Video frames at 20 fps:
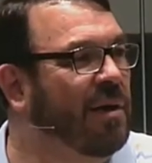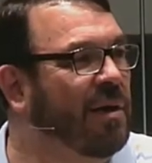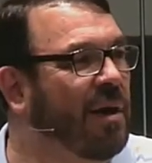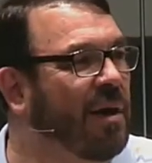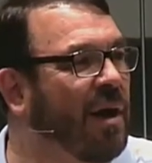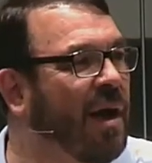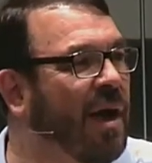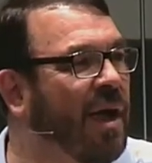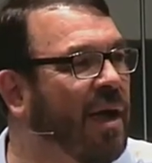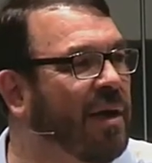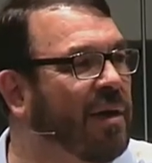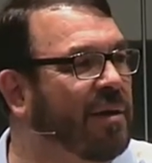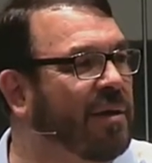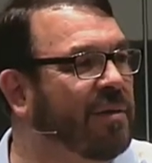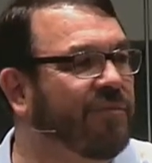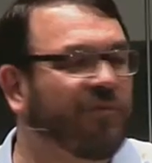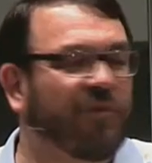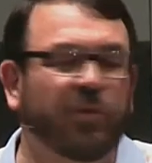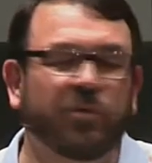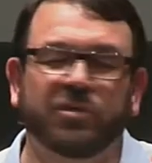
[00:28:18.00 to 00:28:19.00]
All right,
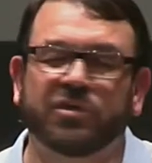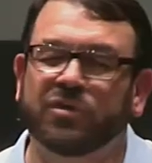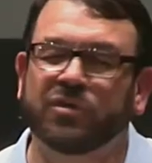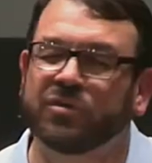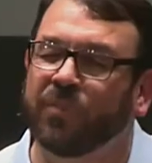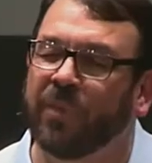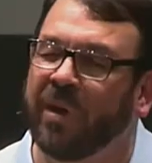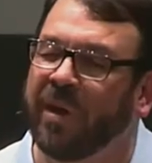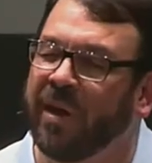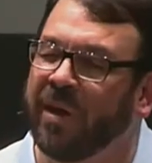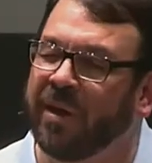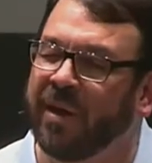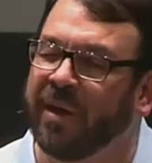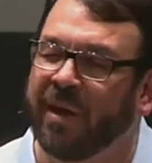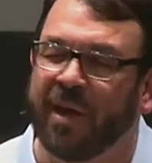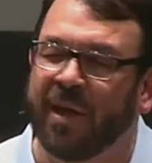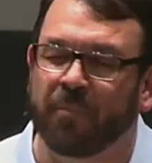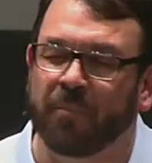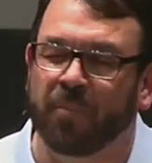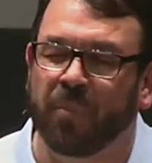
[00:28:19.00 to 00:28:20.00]
folks, we need to
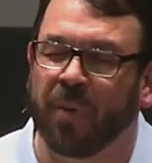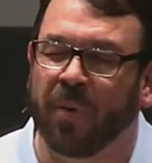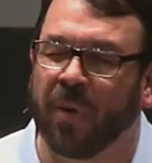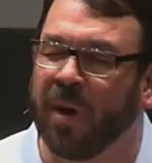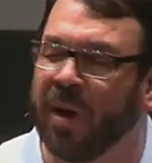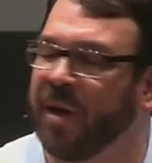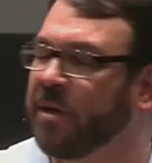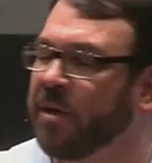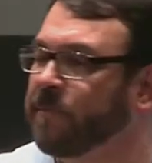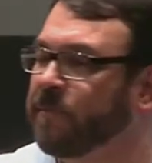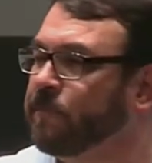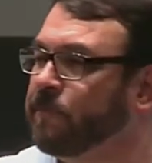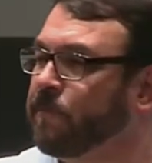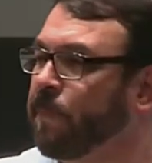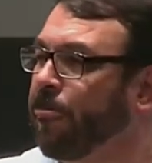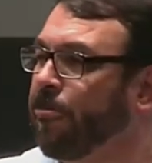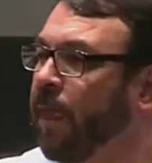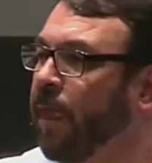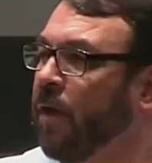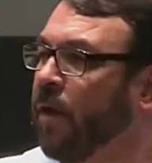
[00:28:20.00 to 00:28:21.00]
keep praying.
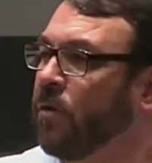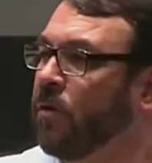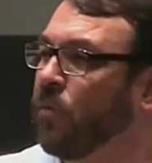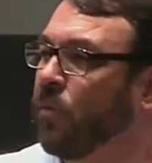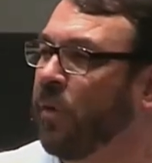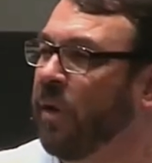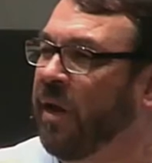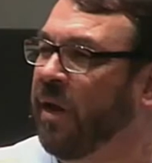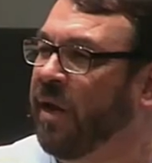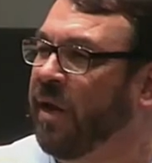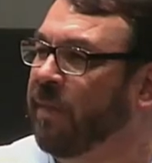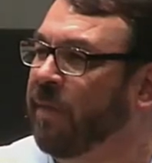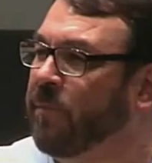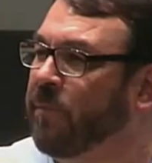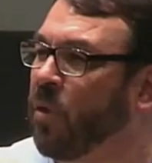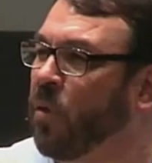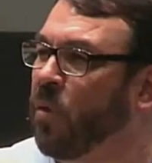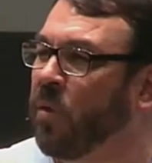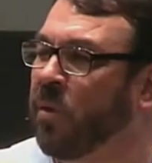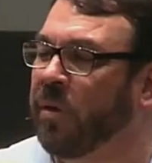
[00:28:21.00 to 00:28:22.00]
We need to keep
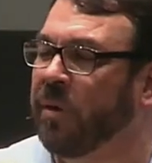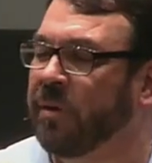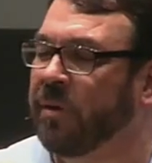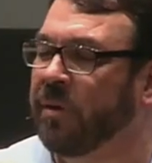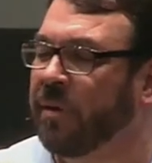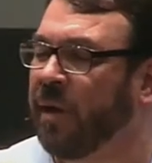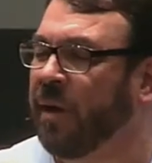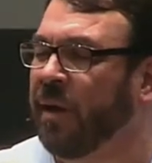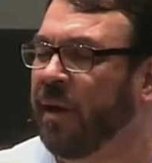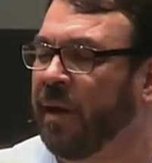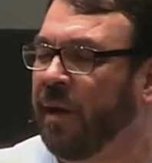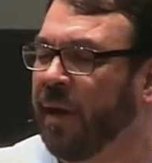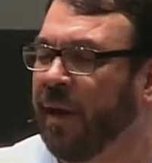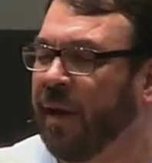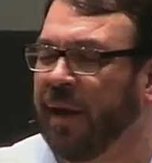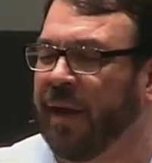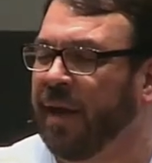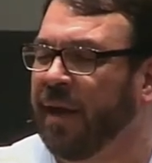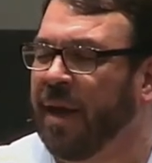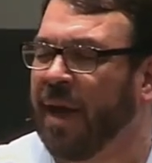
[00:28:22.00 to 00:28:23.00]
going. And
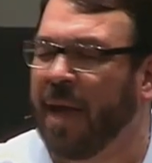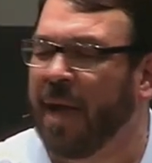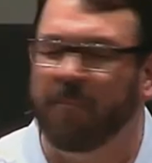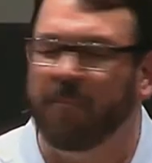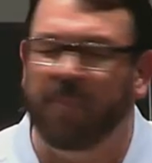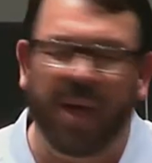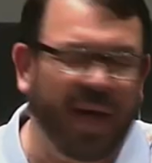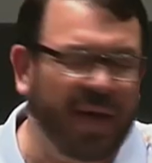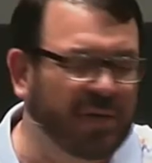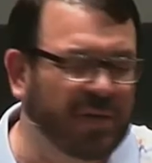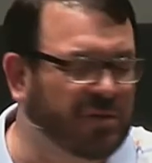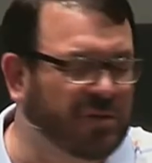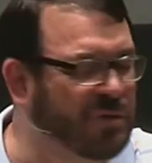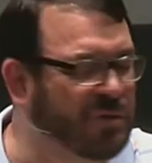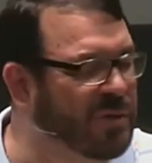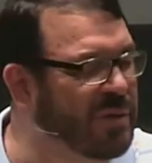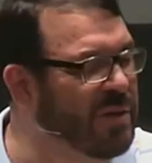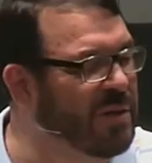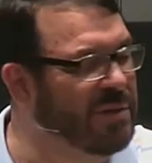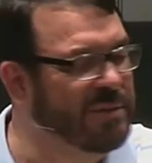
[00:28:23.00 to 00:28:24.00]
again, not
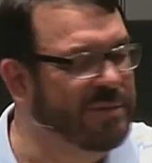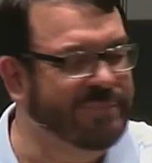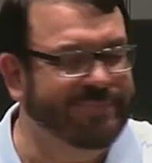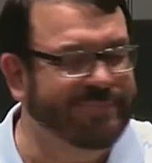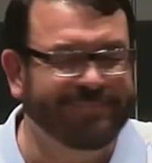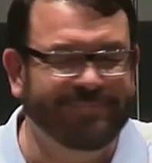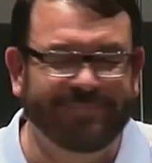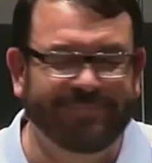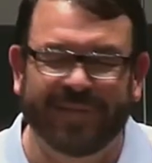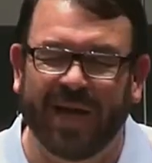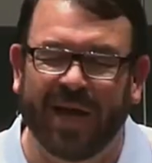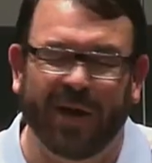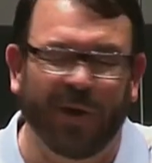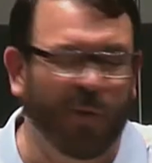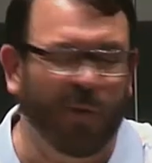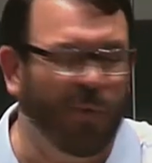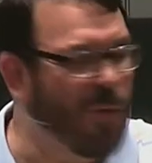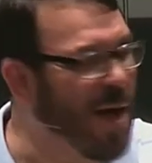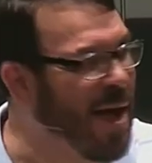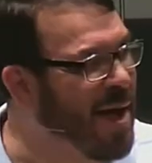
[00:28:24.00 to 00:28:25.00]
badgering, not
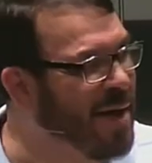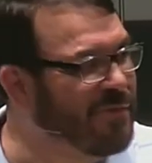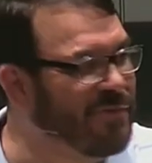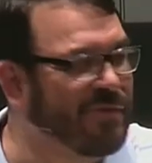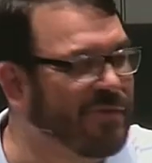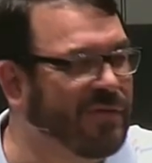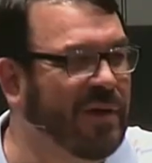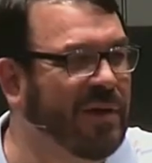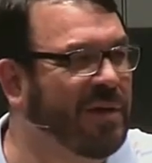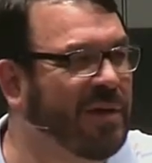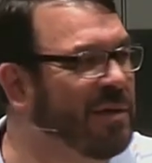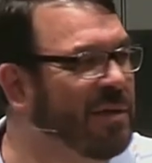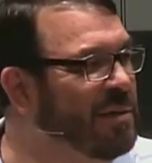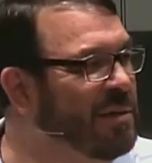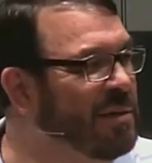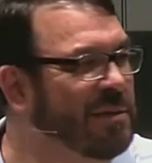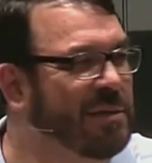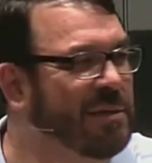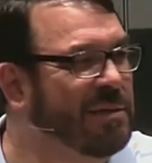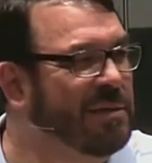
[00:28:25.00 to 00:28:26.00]
harassing,
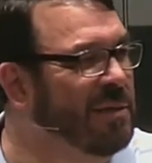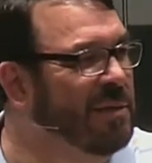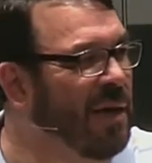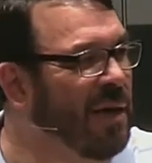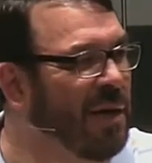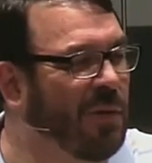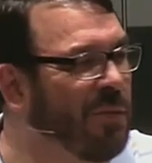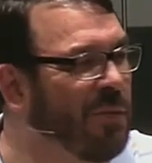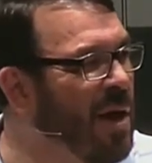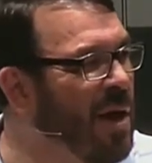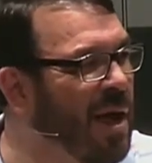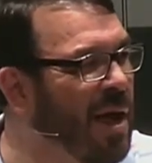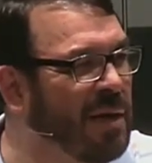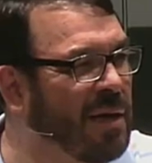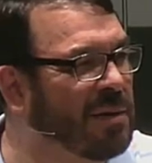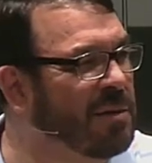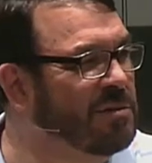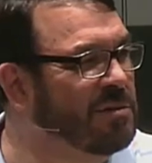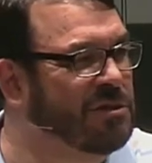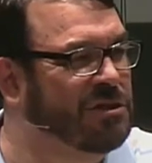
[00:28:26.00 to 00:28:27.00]
you know, not
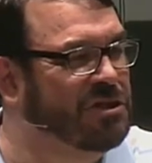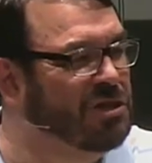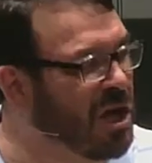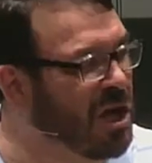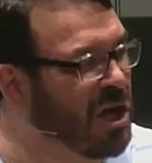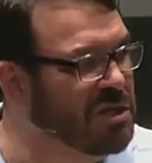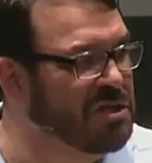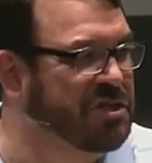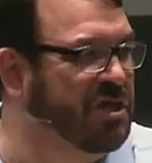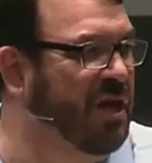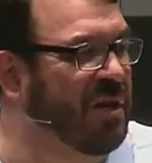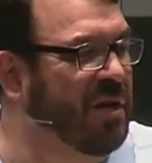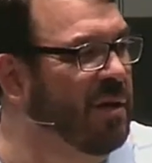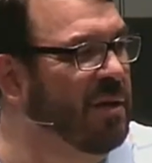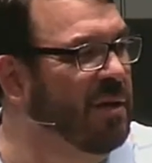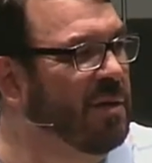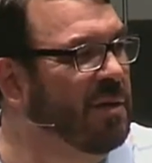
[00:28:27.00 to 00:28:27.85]
judging.